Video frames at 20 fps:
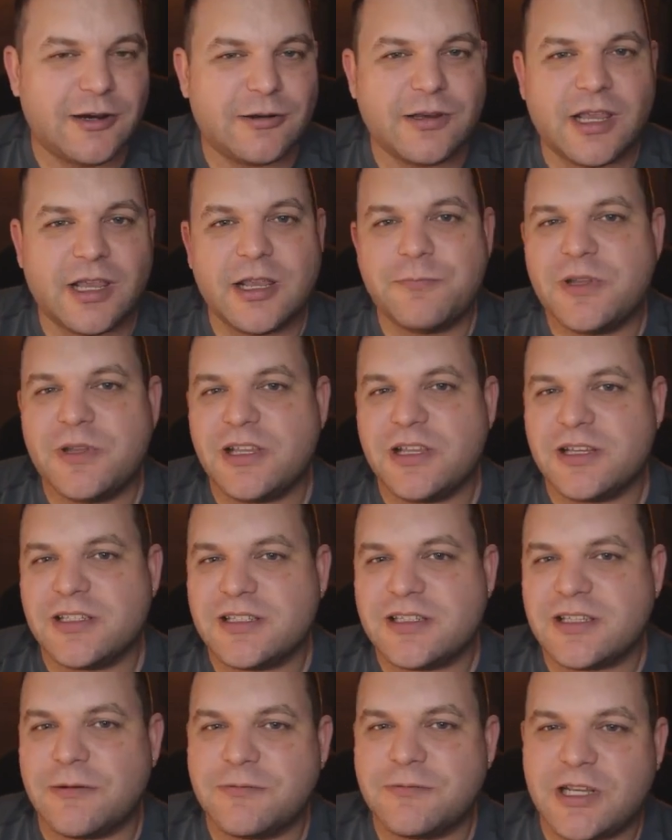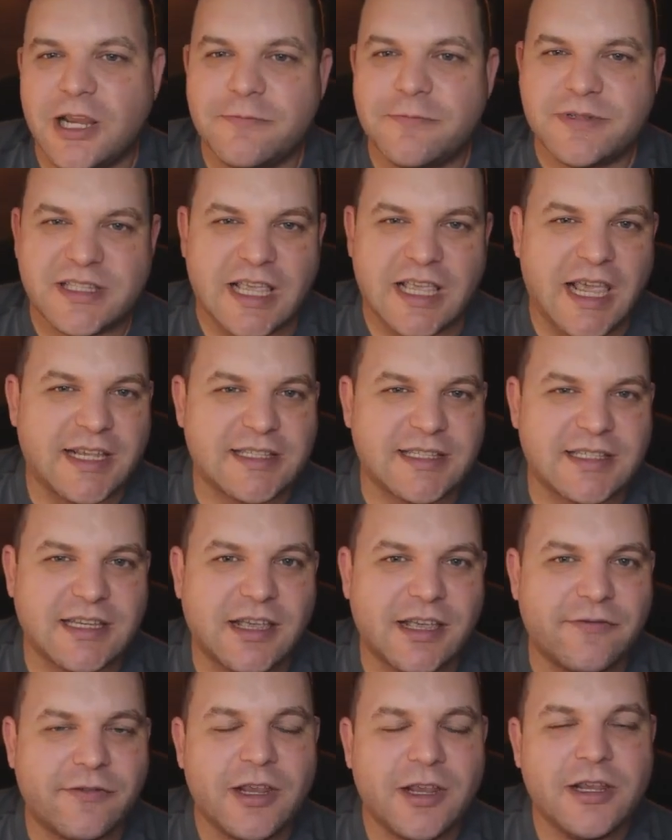Okay, because sometimes that
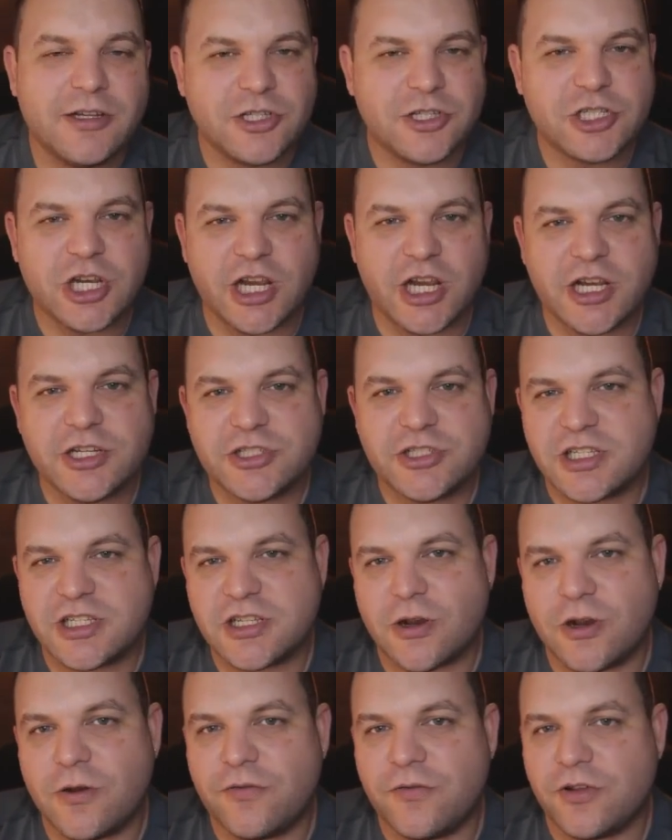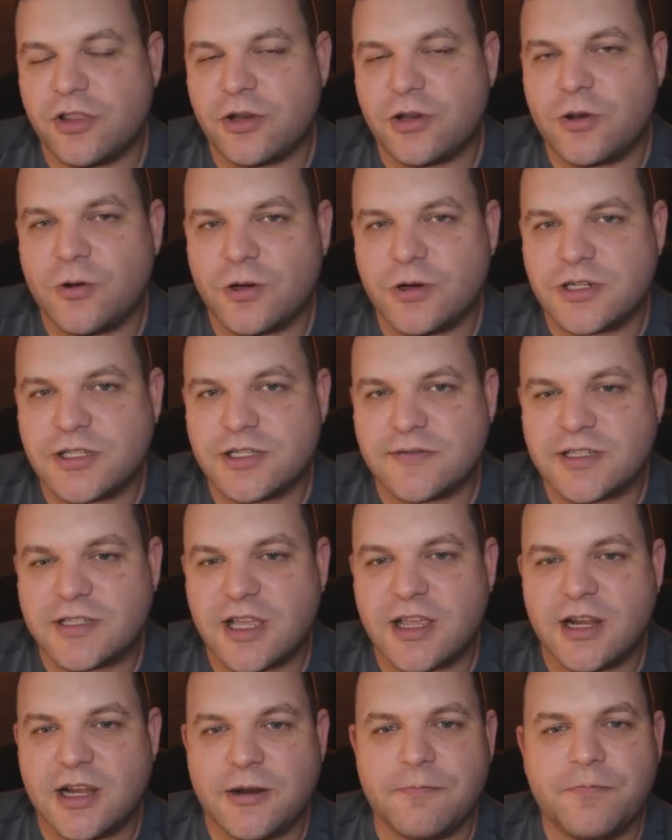stuff changes over the course of
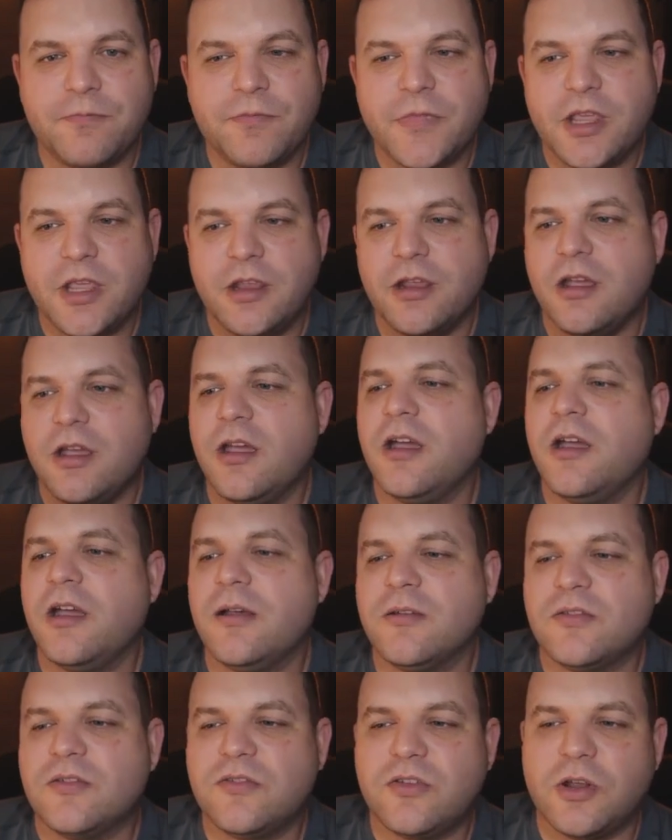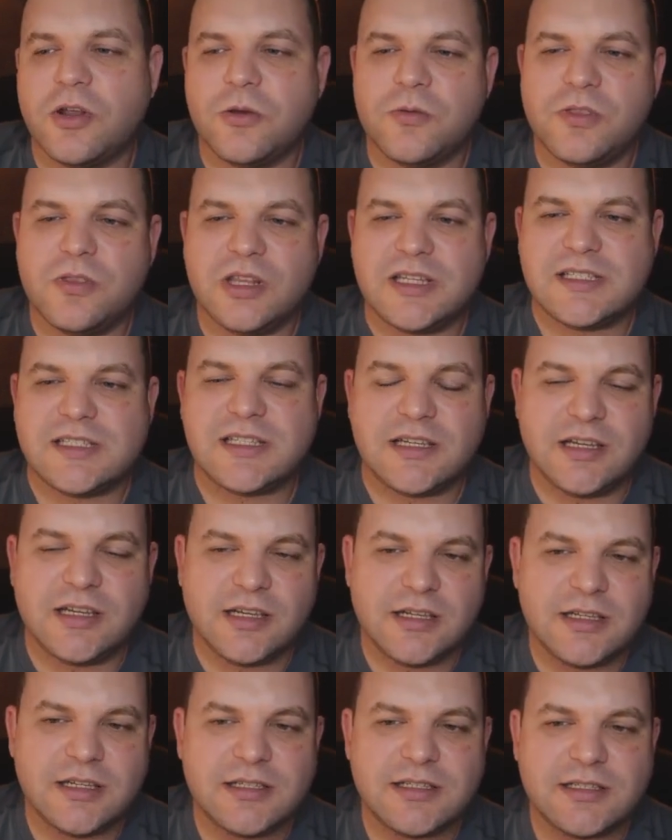time. Uh, so this
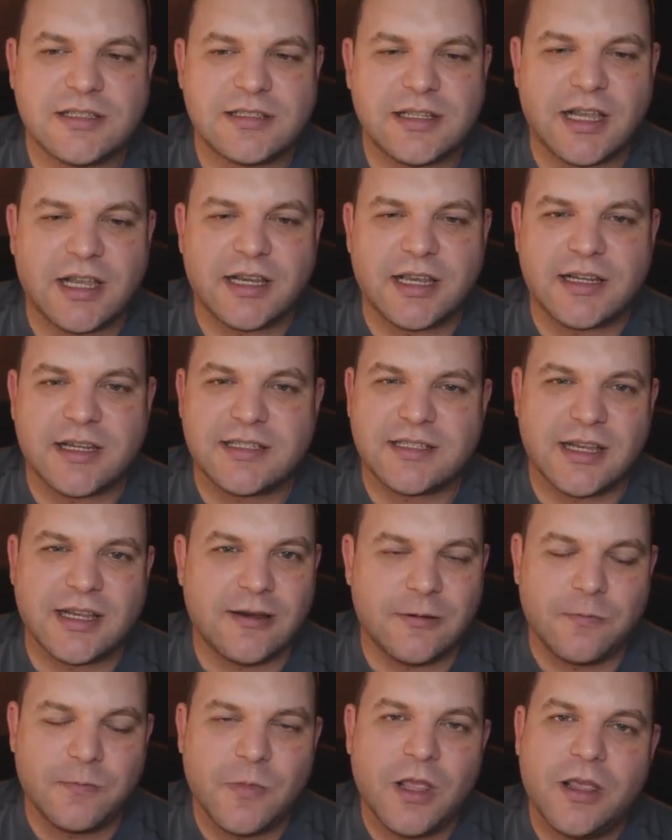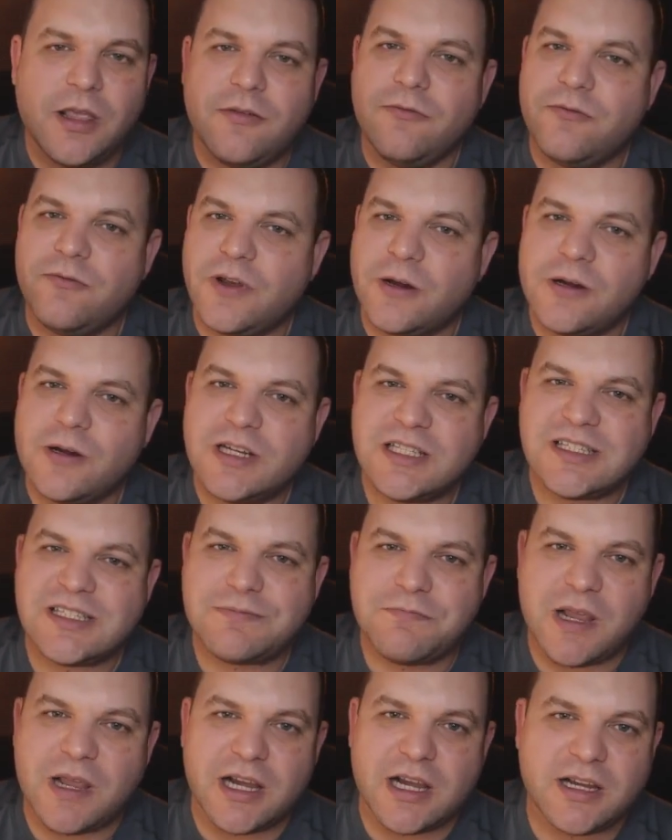is, like I said, very
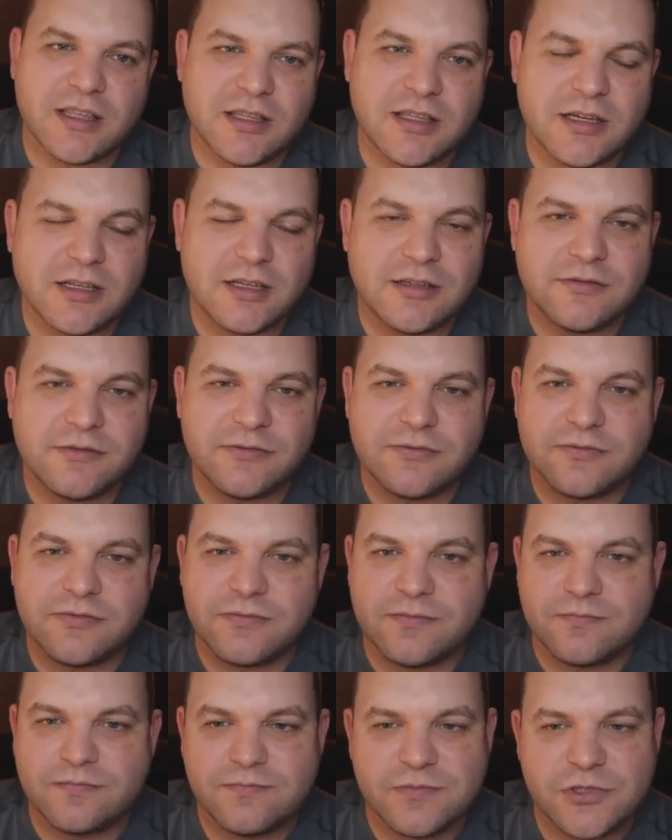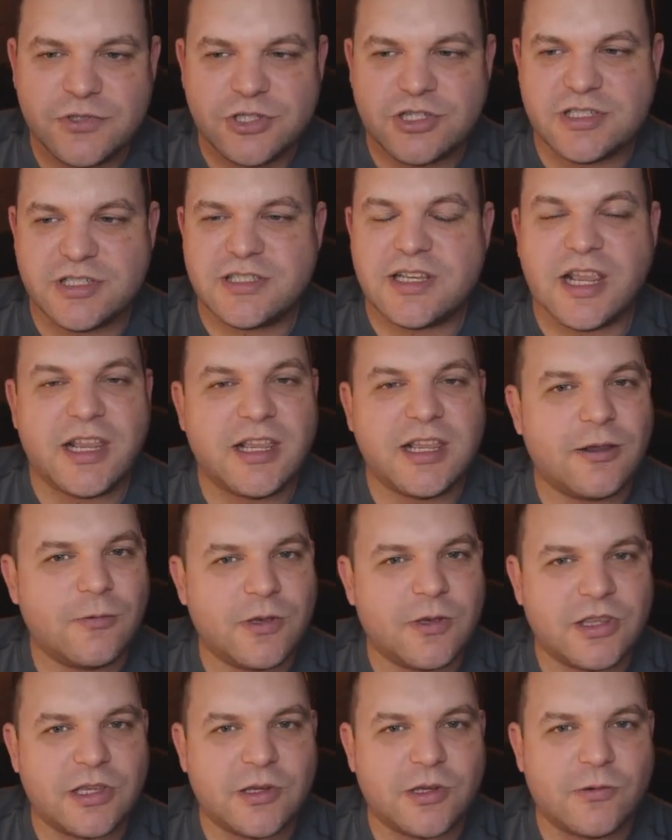speculative. Just take it
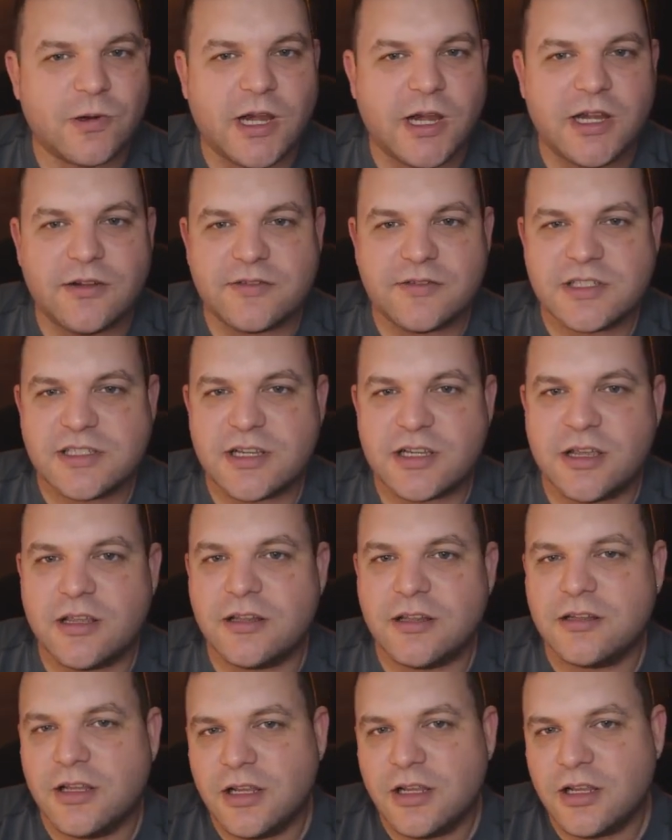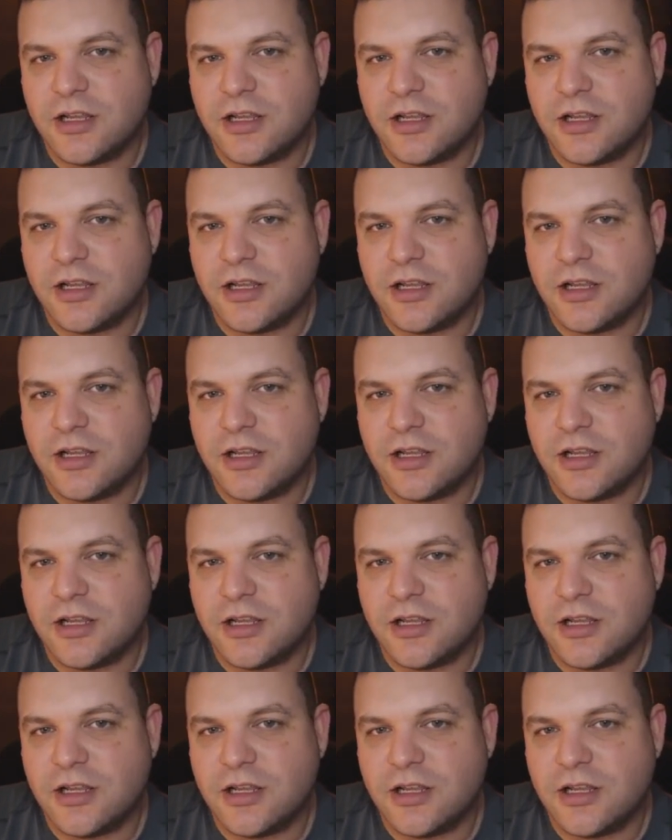with a grain of salt.